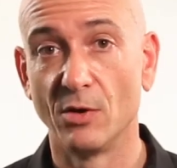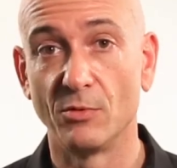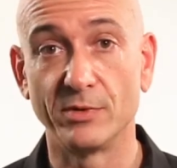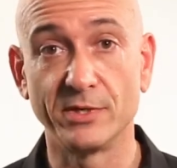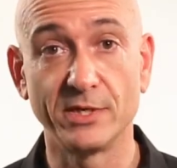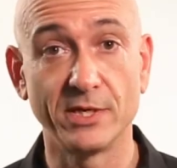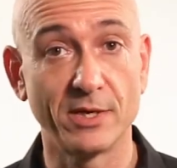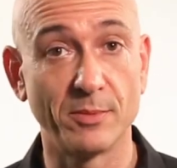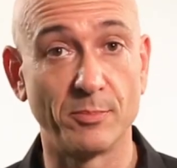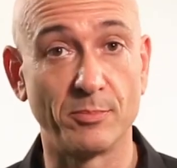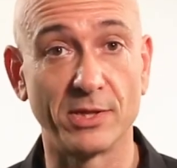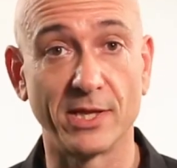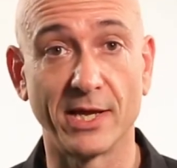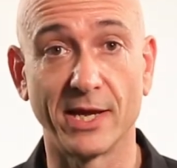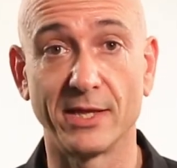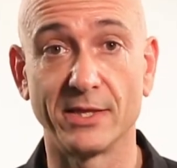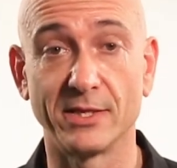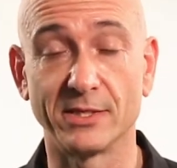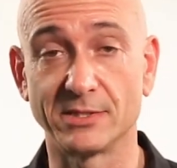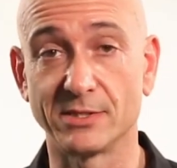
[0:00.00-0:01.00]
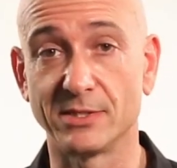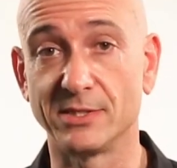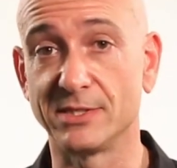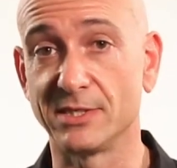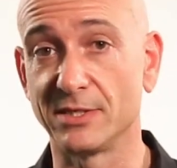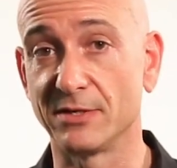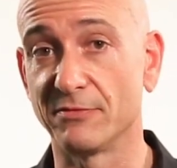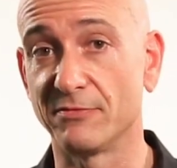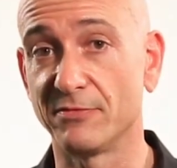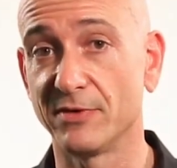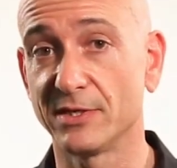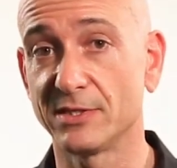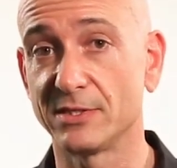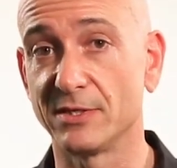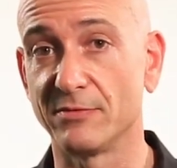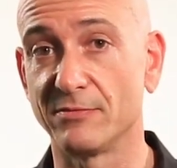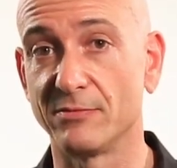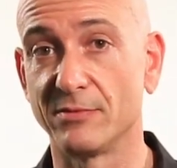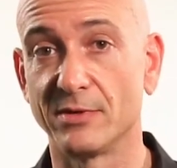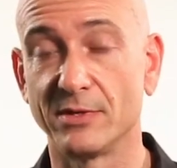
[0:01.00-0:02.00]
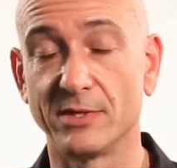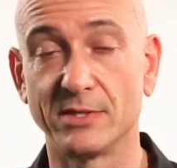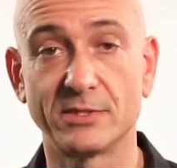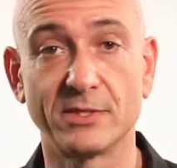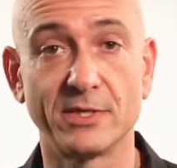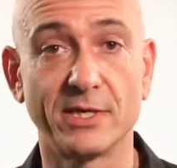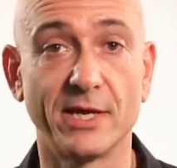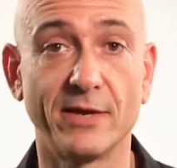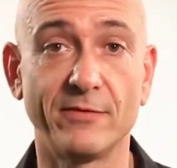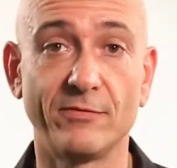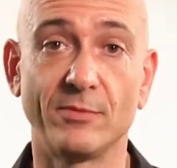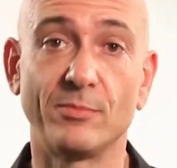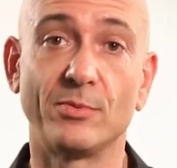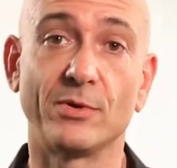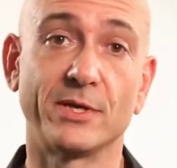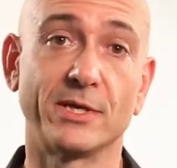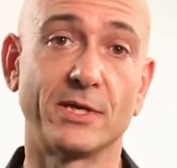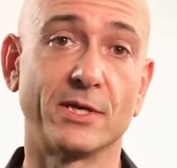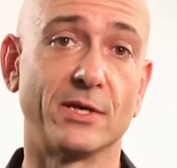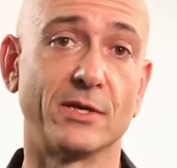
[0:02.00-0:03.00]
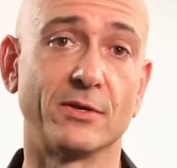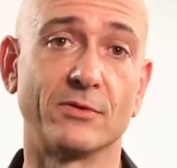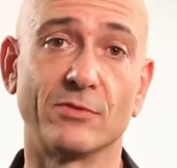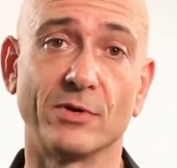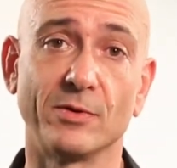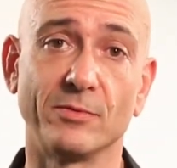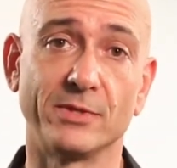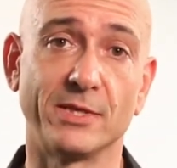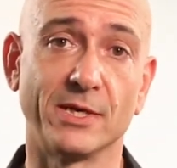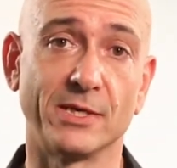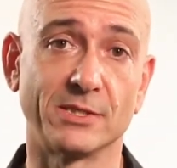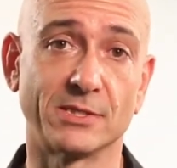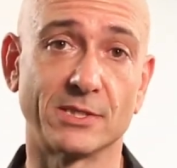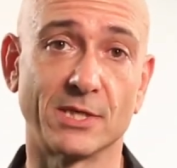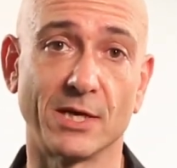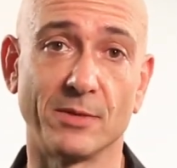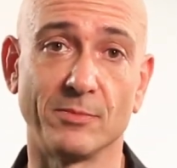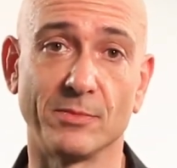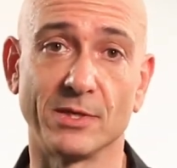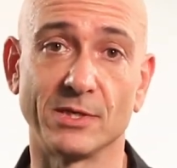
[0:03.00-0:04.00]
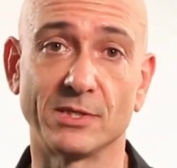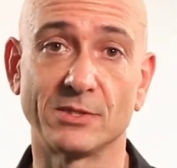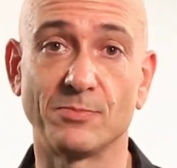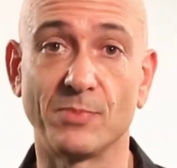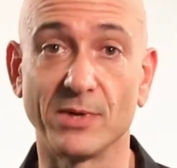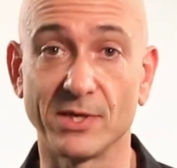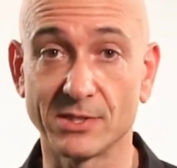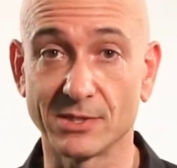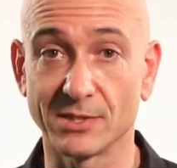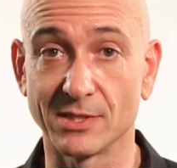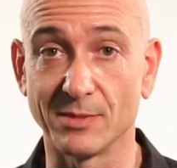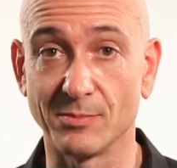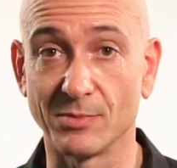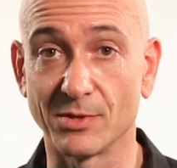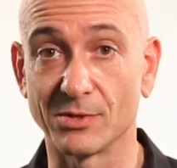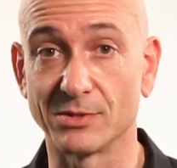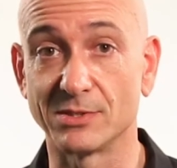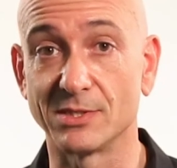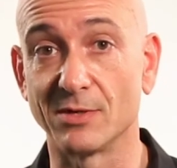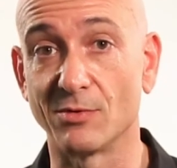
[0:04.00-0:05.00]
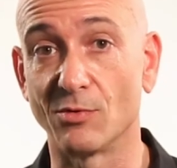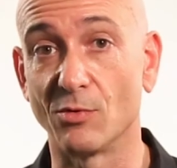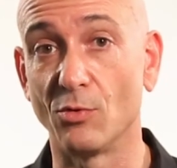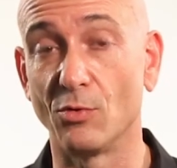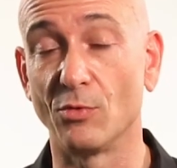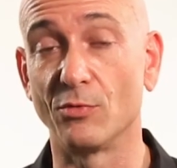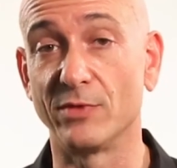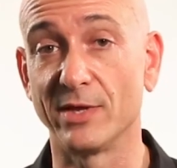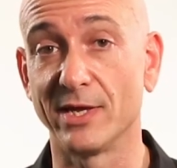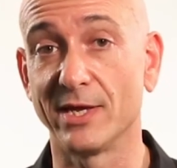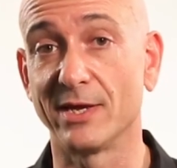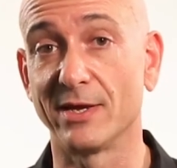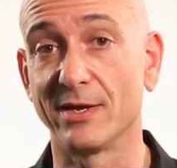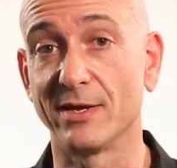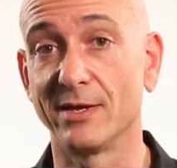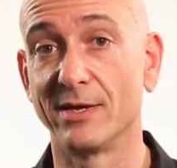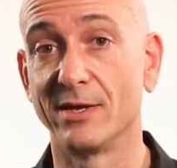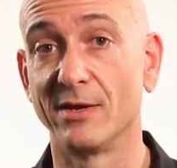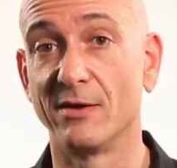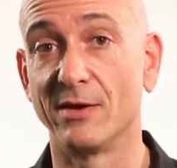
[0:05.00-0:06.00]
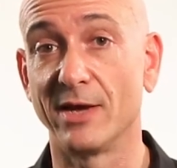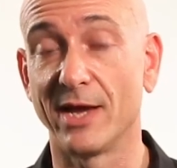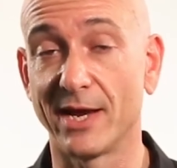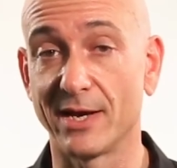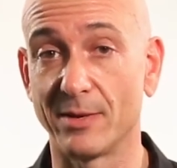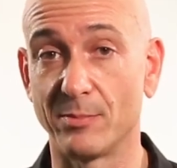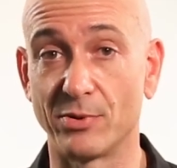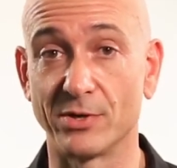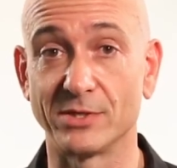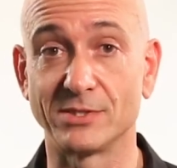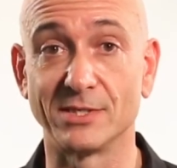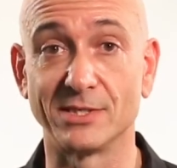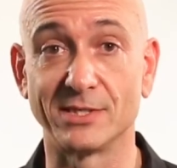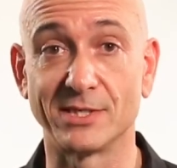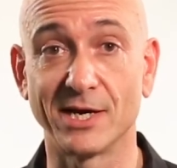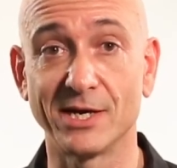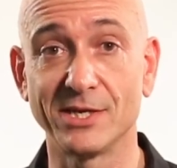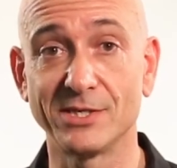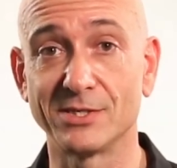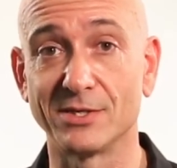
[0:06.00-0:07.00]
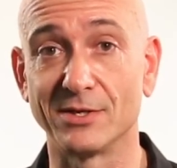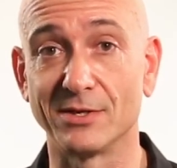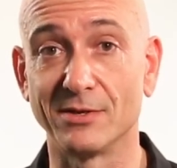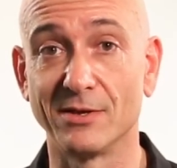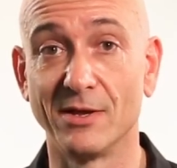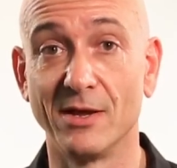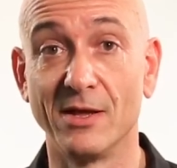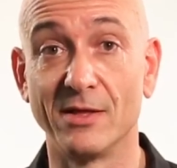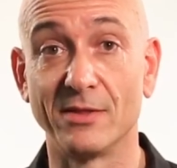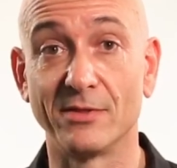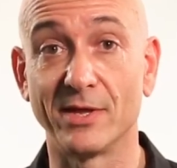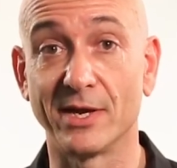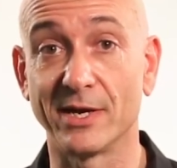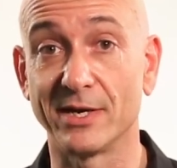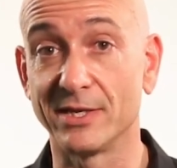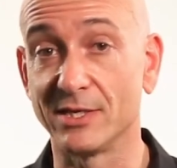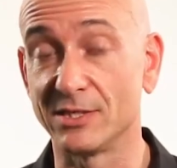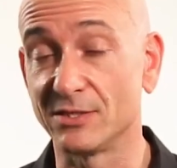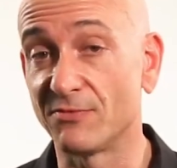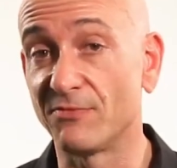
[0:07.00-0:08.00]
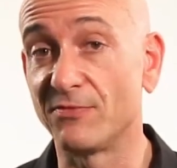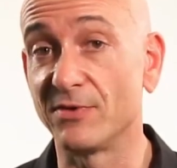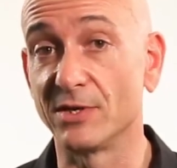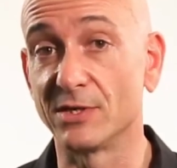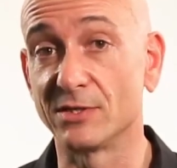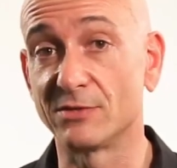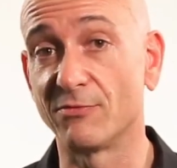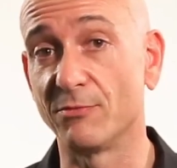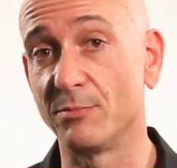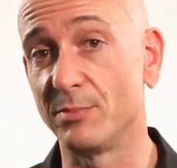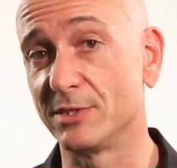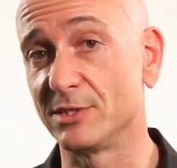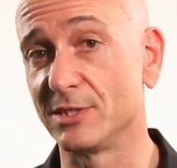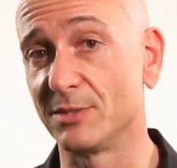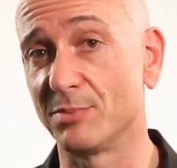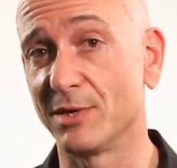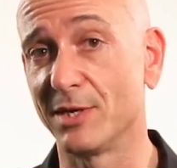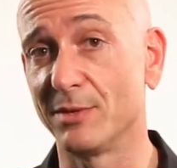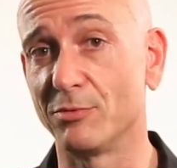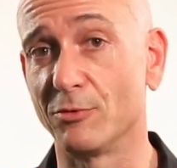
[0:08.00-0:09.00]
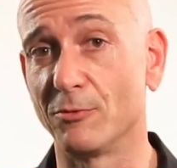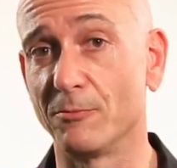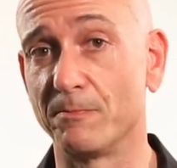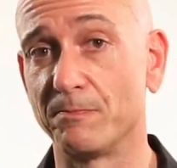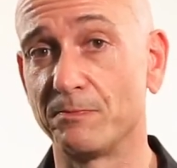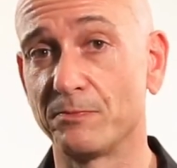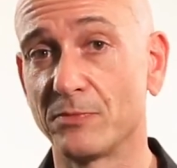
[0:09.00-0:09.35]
We need a plan that's easy and effective. You see, everybody can agree with that statement, especially because they're all there at a presentation that is fitness for busy people.